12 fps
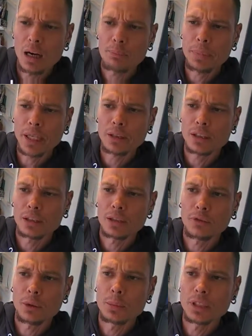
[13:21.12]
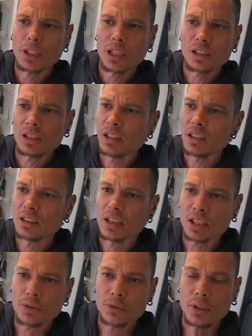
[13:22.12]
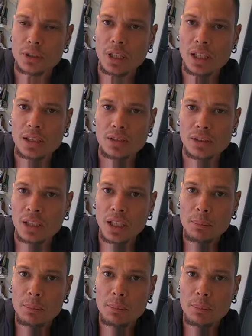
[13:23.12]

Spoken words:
apparently the fermentation only takes a few days,